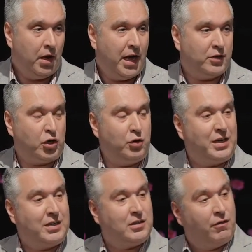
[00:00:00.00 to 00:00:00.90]
And so you
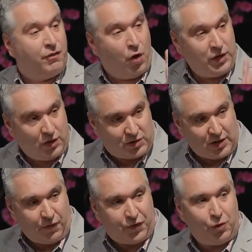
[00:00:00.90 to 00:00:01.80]
devote
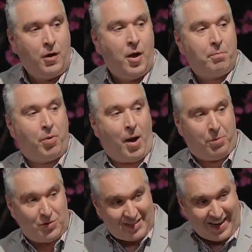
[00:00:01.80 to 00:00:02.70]
yourself to
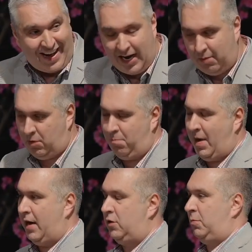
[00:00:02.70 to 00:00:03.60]
proper time
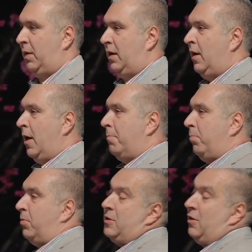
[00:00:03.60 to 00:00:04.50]
management,
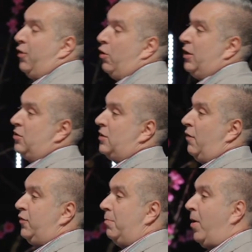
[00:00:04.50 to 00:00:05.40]
devote
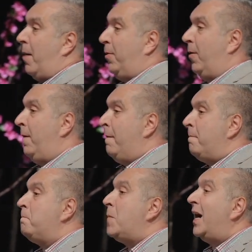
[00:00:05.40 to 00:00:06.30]
yourself to proper
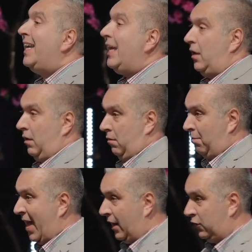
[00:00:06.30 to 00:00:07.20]
money
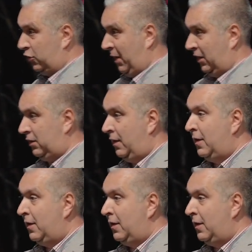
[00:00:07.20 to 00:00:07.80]
management,